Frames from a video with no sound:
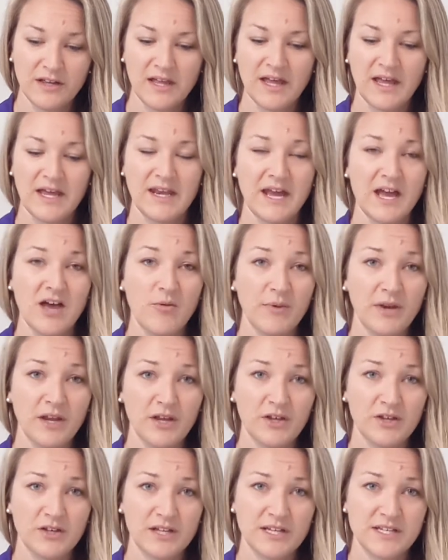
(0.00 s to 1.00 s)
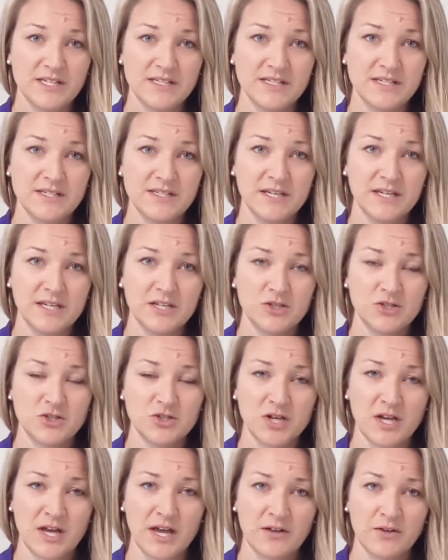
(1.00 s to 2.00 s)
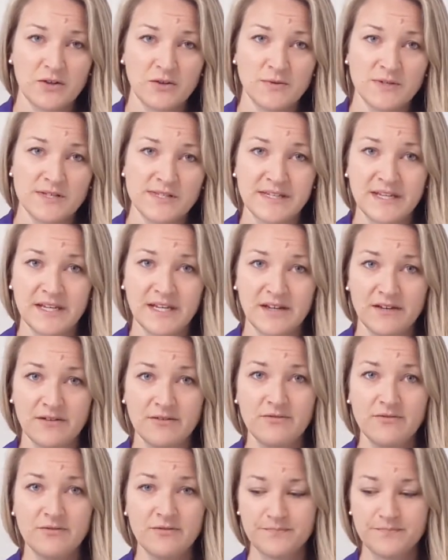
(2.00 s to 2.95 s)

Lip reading: And how many cookies does each child receive?